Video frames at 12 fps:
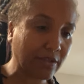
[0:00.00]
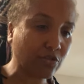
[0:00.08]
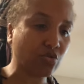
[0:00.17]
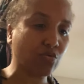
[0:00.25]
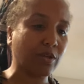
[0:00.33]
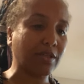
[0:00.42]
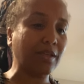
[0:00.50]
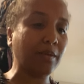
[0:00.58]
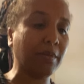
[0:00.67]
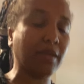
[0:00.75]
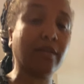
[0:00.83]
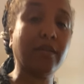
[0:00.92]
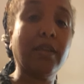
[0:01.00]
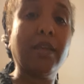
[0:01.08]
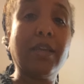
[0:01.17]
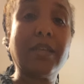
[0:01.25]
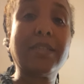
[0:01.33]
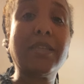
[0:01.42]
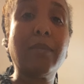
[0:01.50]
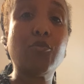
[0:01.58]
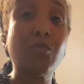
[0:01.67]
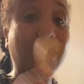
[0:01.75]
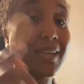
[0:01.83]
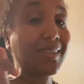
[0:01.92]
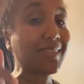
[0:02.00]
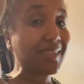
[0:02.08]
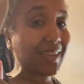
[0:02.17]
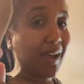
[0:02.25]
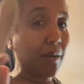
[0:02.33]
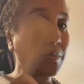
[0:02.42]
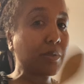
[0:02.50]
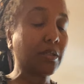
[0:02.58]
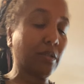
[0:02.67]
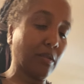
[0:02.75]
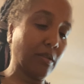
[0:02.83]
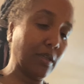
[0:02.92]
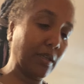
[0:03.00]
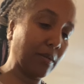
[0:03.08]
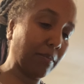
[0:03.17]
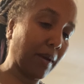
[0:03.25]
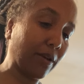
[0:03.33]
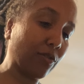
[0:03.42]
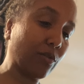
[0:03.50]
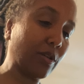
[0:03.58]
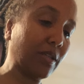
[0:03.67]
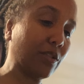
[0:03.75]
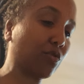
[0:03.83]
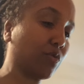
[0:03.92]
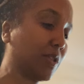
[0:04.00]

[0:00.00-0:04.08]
into anemia except when I stopped eating my greens 3